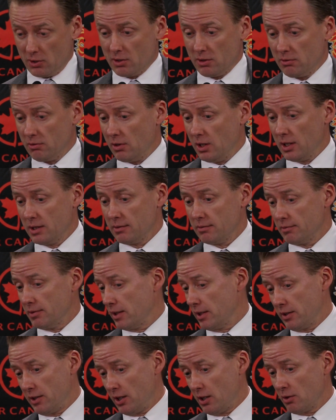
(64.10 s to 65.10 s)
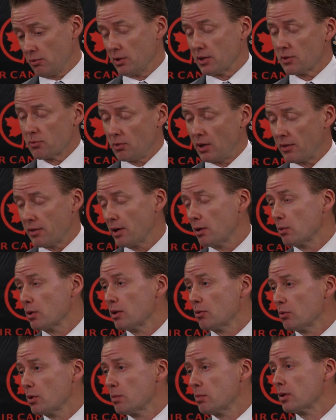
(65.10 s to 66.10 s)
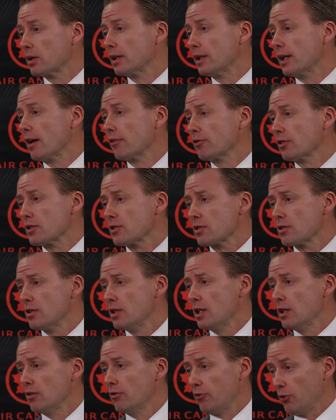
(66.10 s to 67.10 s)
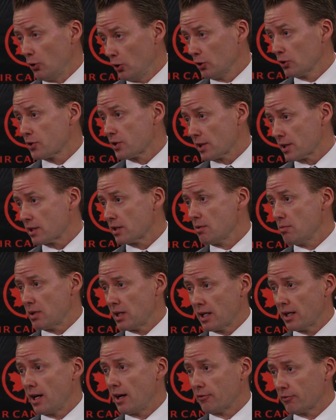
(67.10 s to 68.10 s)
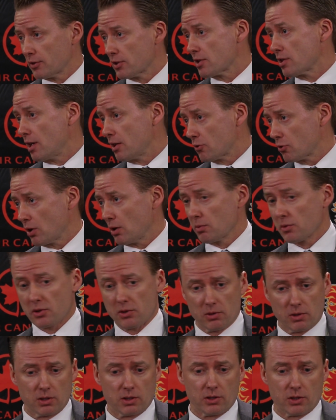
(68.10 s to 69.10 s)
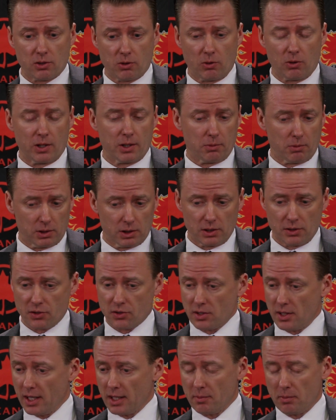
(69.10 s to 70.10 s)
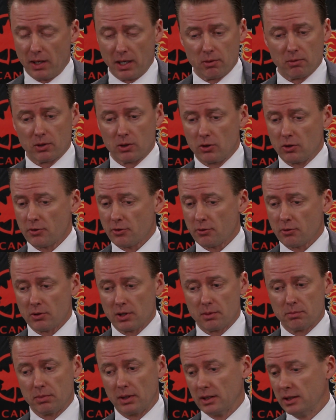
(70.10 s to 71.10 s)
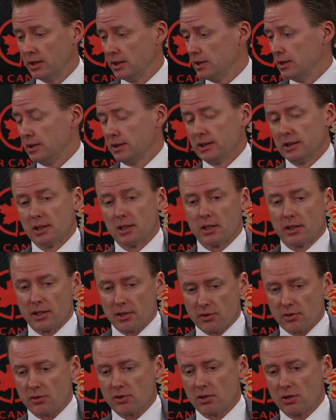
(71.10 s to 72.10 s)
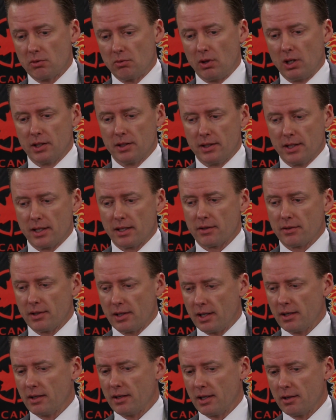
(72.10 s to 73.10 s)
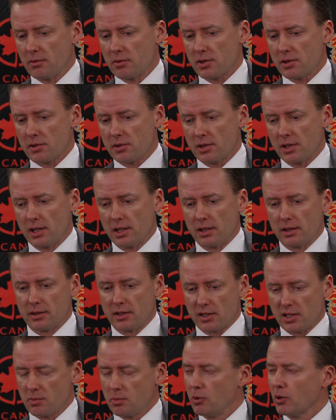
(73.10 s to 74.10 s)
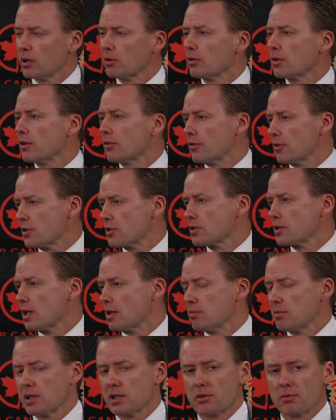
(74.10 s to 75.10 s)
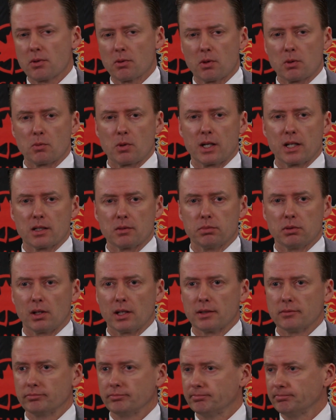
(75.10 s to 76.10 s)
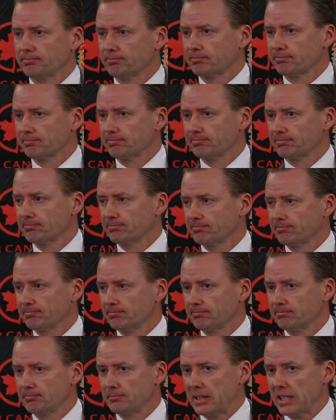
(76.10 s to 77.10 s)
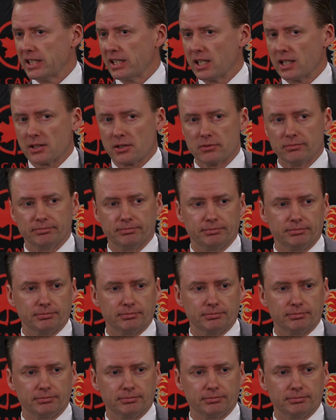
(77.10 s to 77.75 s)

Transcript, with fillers: is the one. The other ones I thought we, we put in efforts, full 60 minute efforts. Had trouble scoring. We're a little snake bite. We're going through it, but this is the one there that I, I was uh, disappointed with the first 10 minutes. We weren't ready to play. Key guys.